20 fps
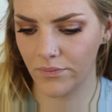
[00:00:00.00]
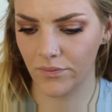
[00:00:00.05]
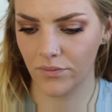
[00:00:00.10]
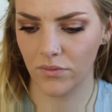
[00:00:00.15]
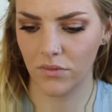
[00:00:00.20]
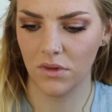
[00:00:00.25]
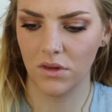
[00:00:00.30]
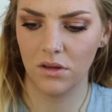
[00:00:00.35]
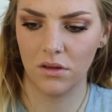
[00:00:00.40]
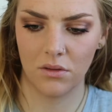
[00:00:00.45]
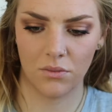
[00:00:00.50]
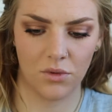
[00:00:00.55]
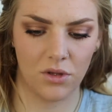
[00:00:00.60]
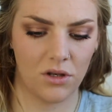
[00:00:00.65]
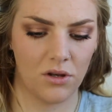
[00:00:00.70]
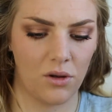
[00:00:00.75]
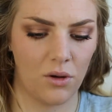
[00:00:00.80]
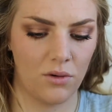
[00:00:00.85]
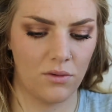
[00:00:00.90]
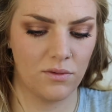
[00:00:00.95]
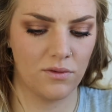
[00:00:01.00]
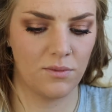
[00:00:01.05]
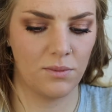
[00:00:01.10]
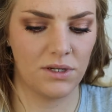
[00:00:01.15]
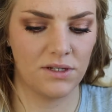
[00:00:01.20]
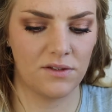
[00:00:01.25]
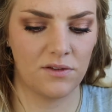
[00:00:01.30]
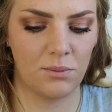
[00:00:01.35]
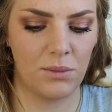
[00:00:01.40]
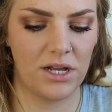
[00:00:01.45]
I'm gonna go in with
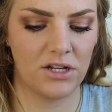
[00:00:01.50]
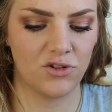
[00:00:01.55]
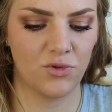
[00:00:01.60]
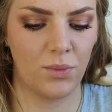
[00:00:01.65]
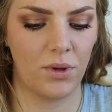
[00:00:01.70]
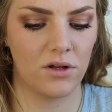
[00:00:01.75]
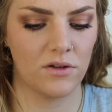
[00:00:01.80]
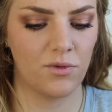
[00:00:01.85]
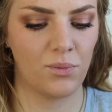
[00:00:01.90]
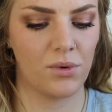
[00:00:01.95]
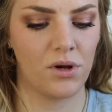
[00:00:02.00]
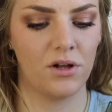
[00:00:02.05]
my Smashbox